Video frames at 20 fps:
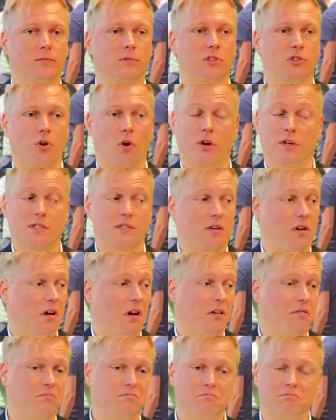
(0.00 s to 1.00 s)
So it's
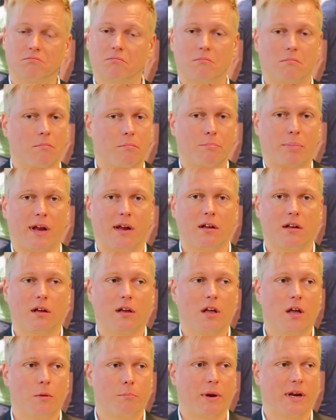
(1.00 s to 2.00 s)
a big
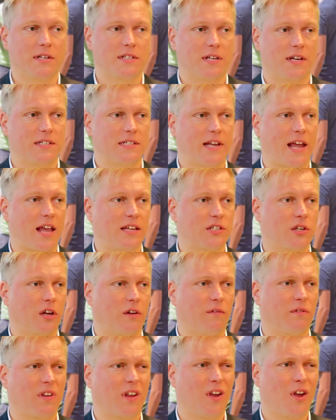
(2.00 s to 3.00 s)
success,
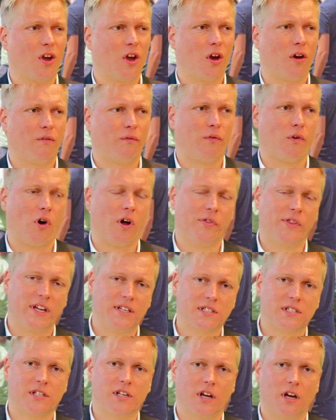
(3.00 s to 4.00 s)
and for
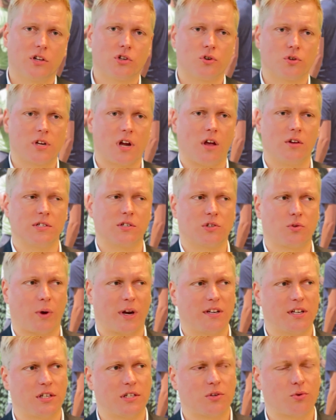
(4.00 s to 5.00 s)
this year,
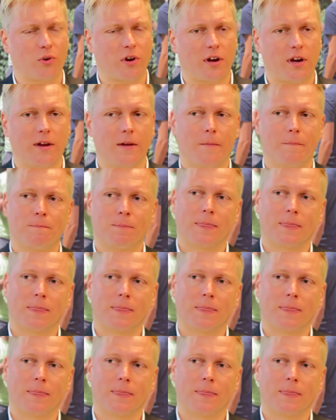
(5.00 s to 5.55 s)
2023,